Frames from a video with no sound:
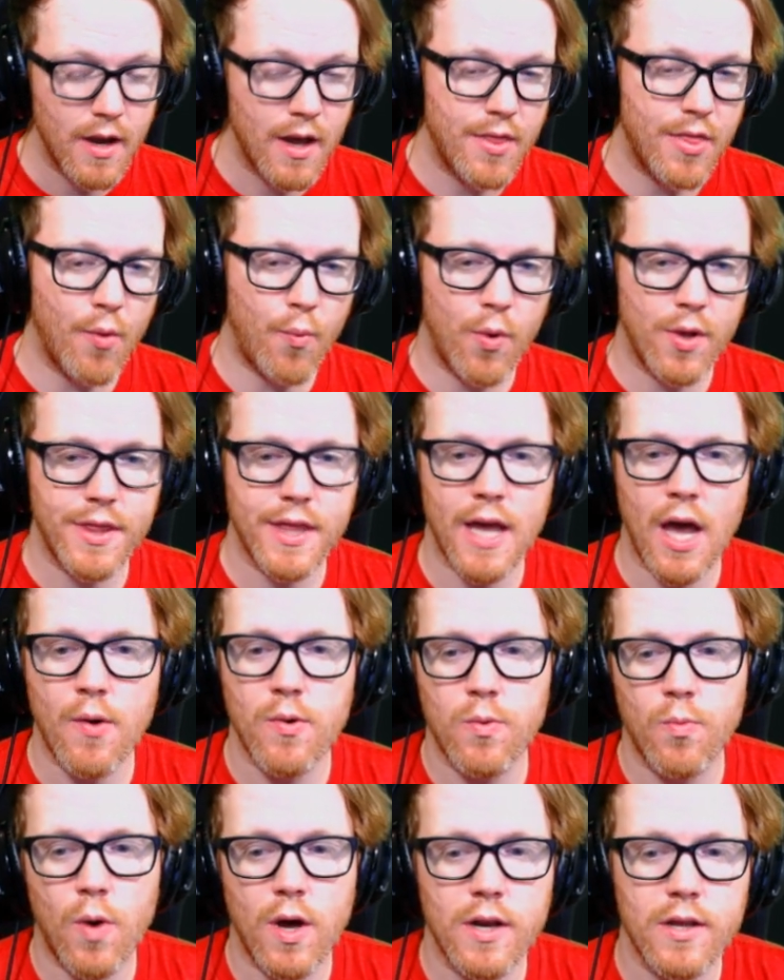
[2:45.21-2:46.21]
The one thing I would
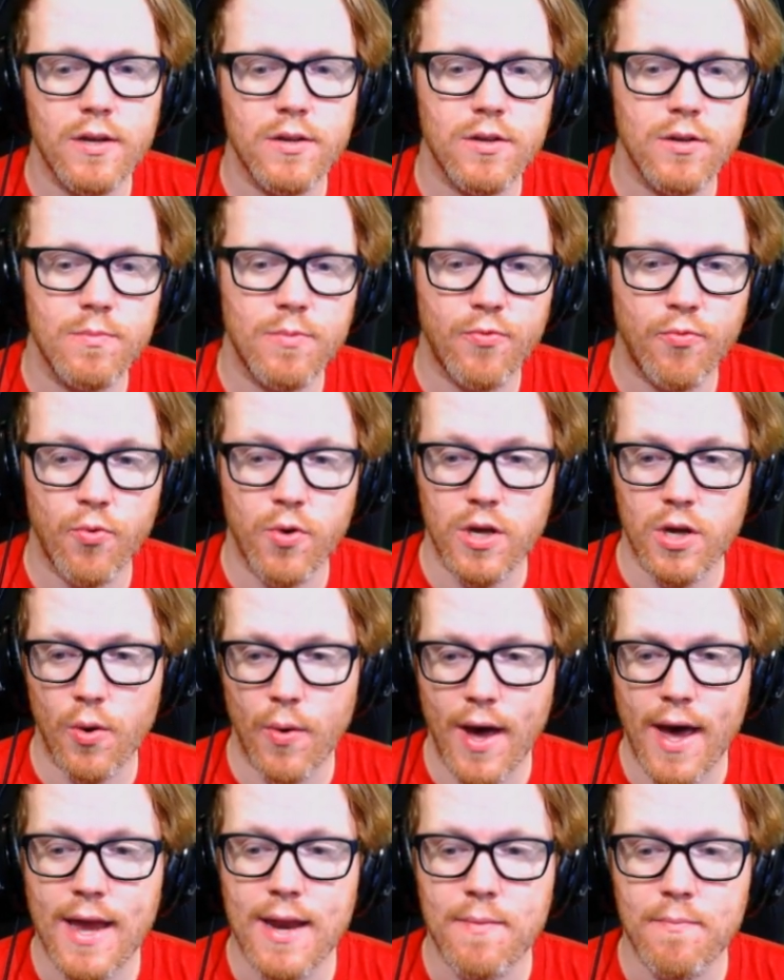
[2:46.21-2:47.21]
want to do before you go
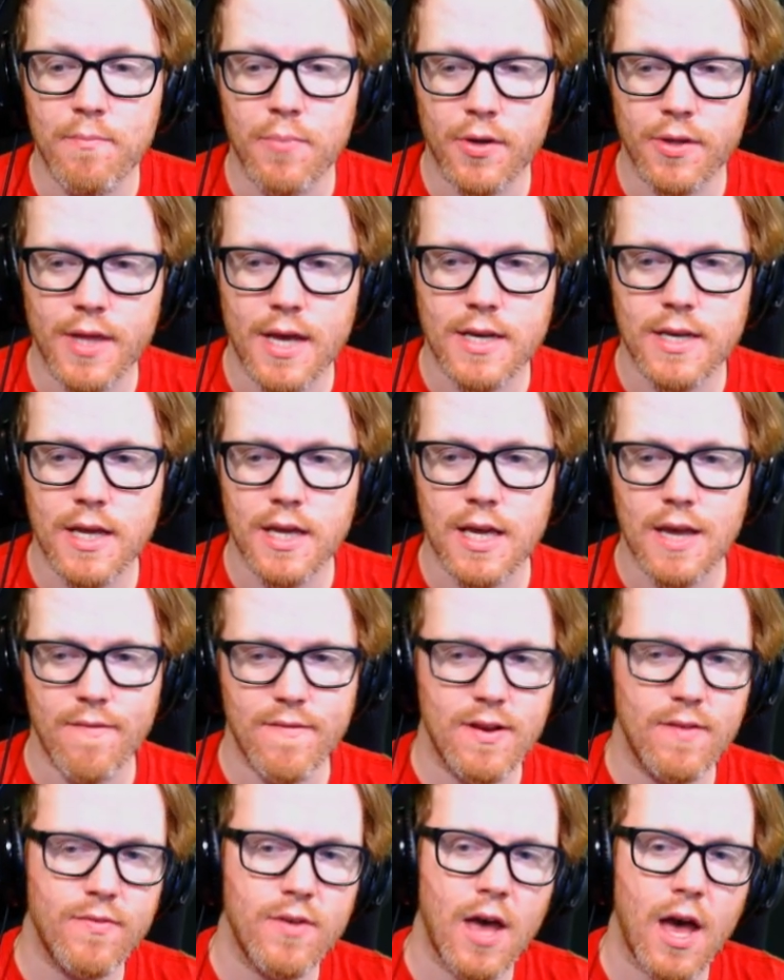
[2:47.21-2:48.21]
ahead and build that deck, even
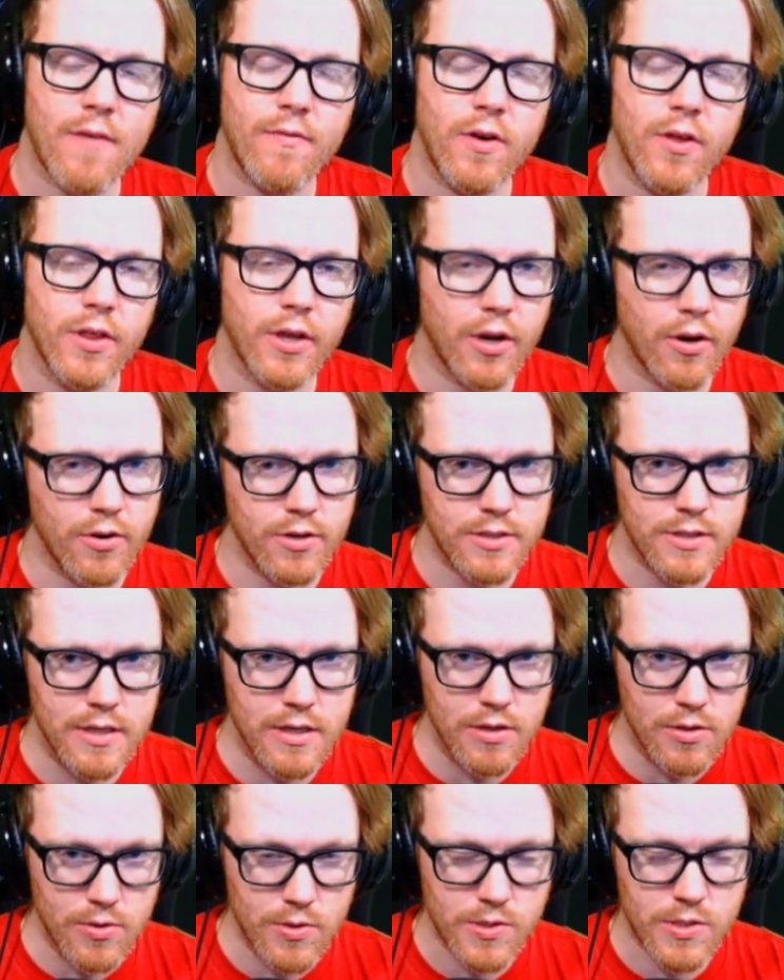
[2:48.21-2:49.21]
if you have all the currency
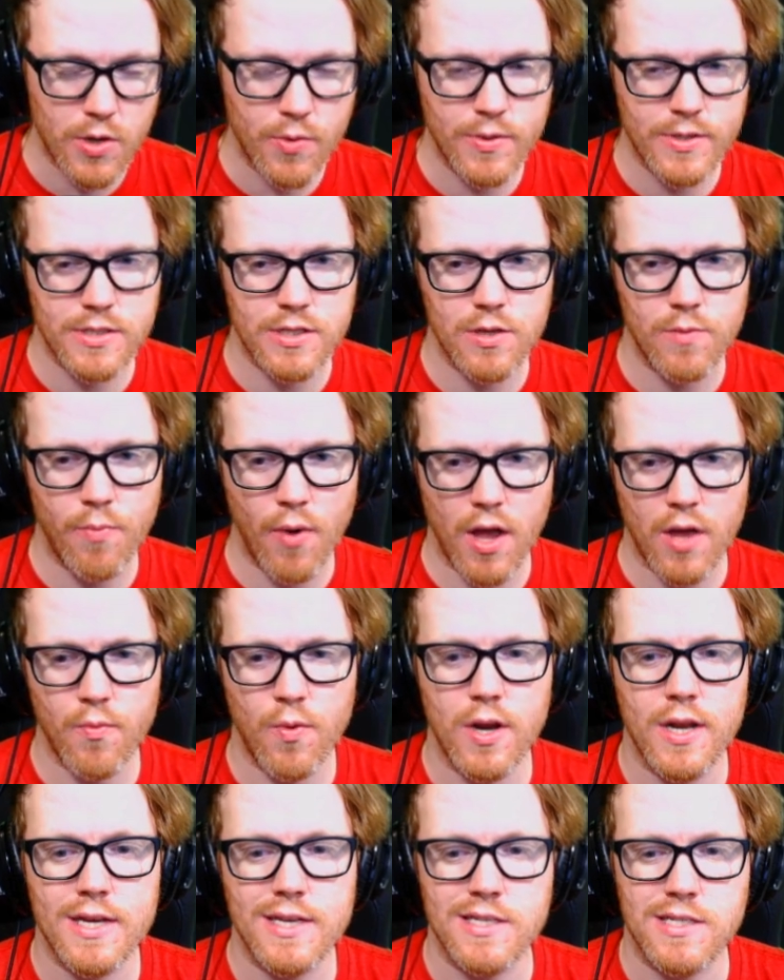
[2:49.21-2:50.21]
to do so, is you probably
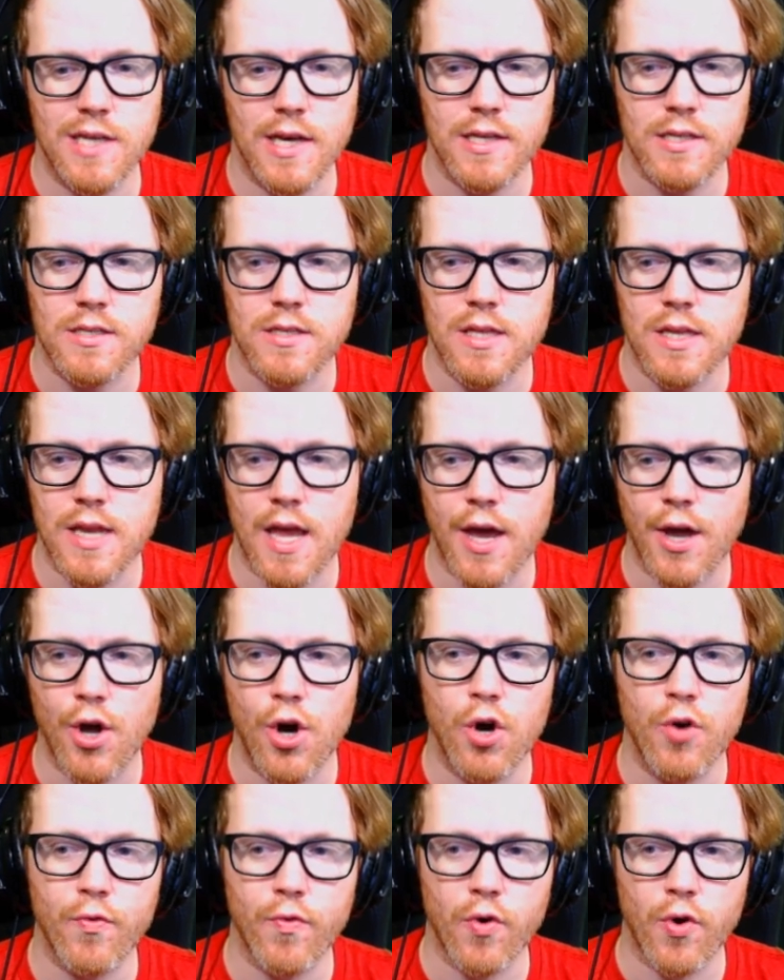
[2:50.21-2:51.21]
want to assess the deck
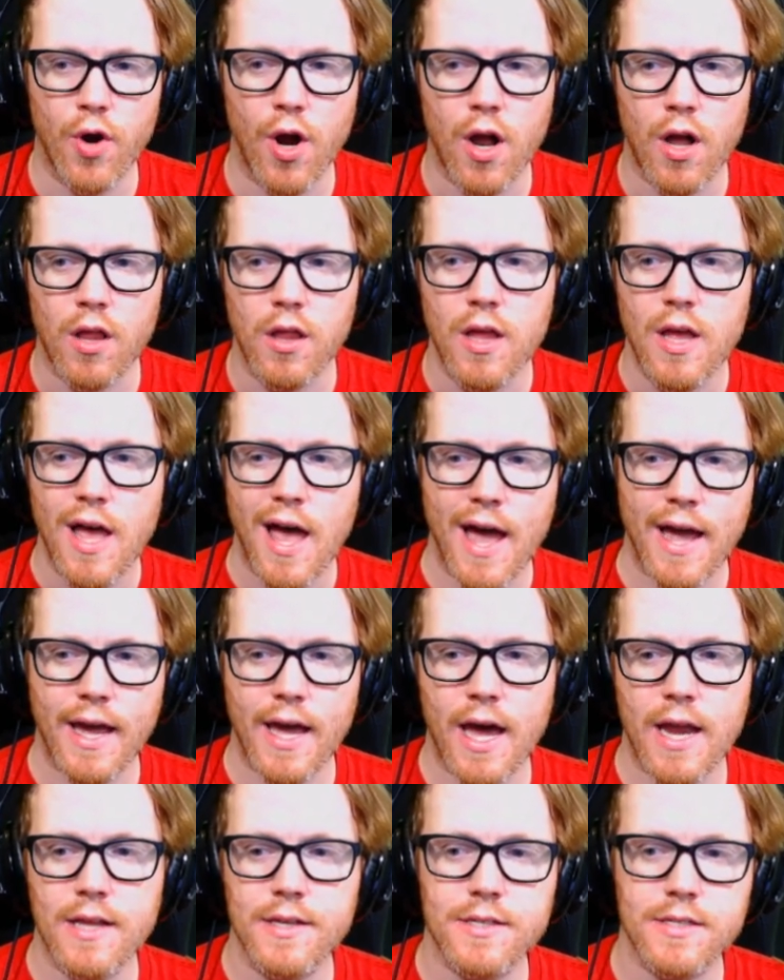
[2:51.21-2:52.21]
overall and
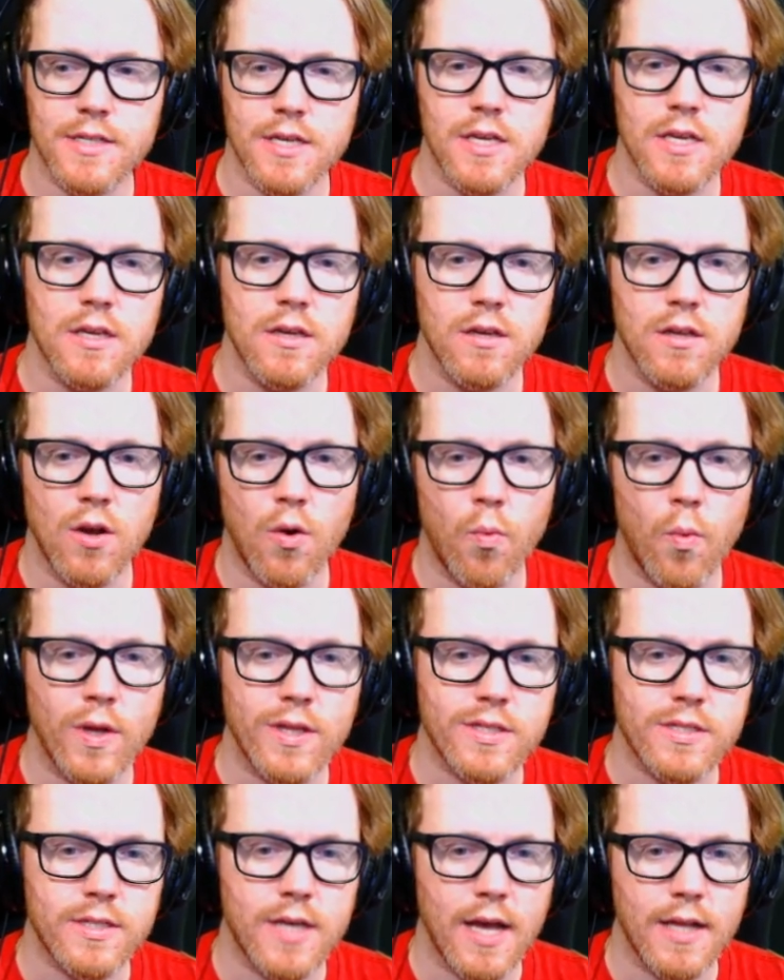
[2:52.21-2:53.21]
kind of see,
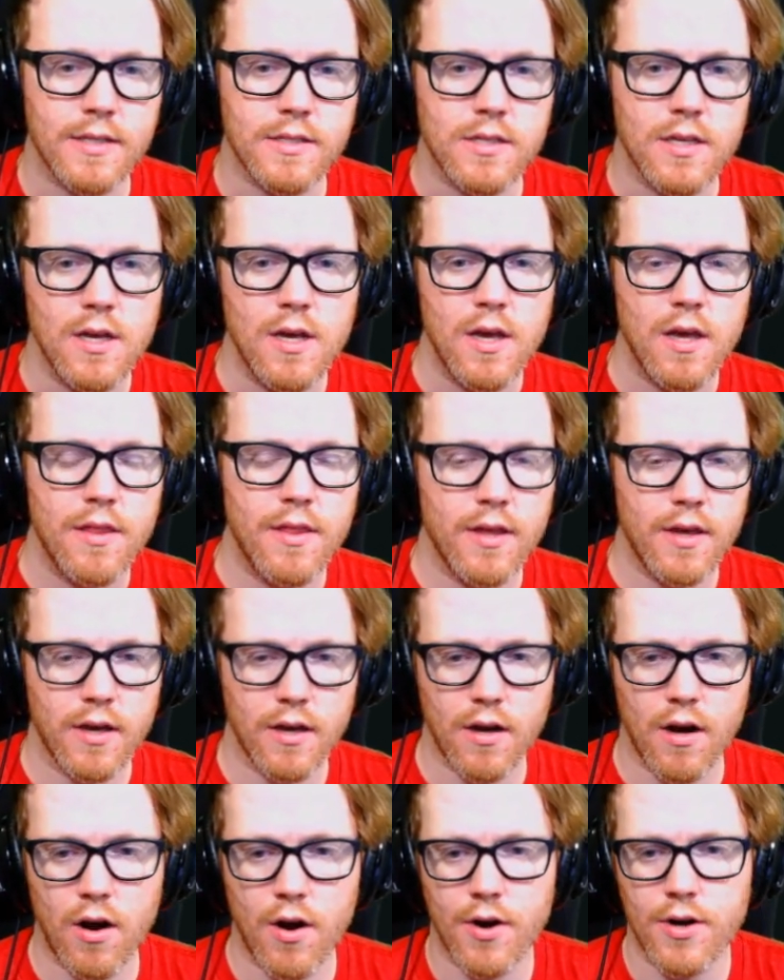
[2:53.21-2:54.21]
what sets the
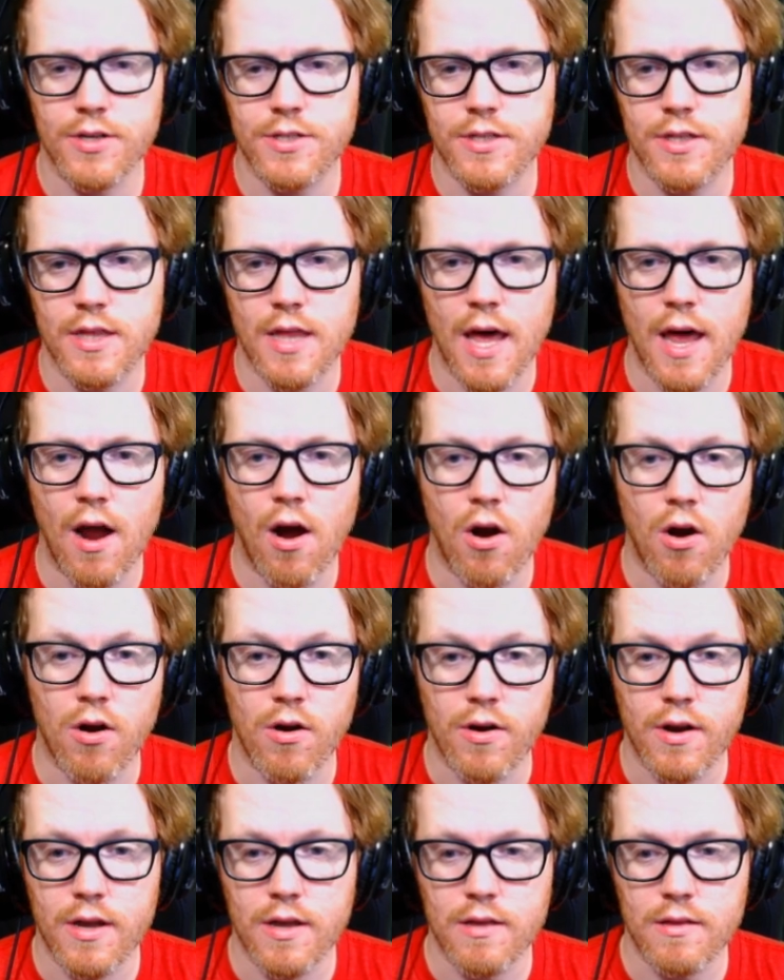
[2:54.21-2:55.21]
cards that
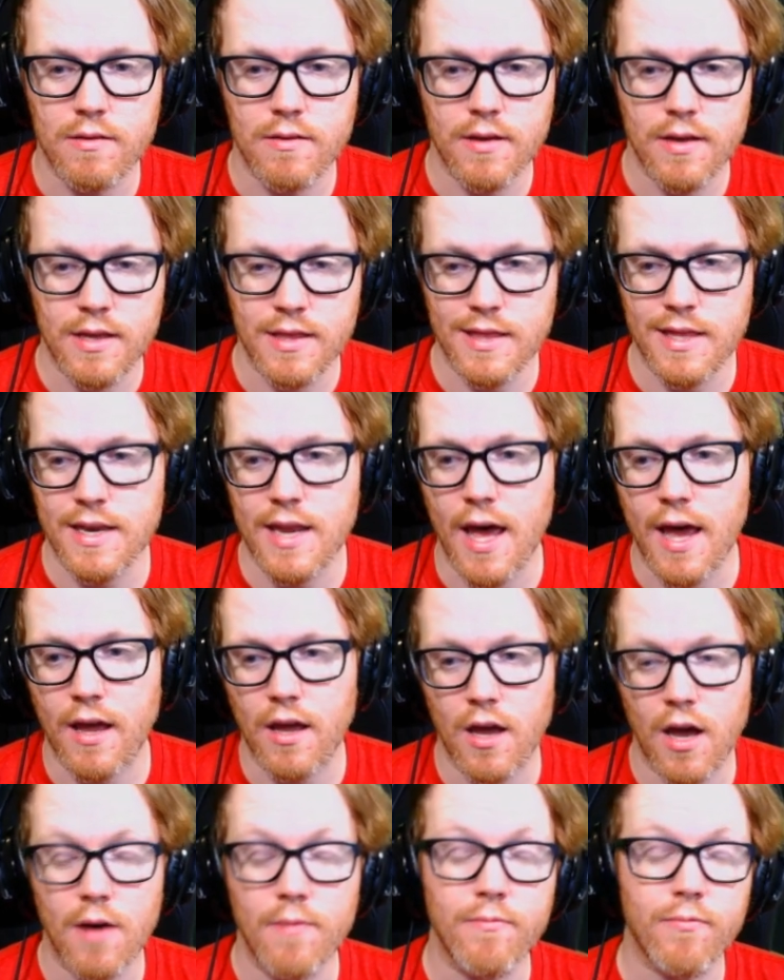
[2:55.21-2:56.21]
are in the deck
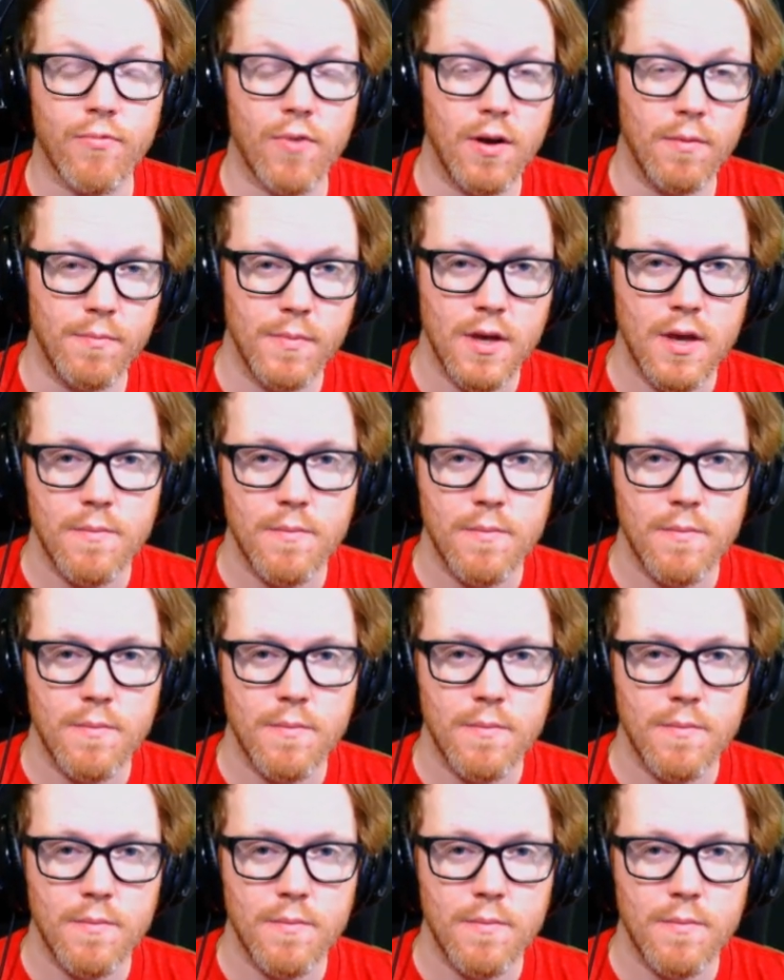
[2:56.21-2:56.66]
come from.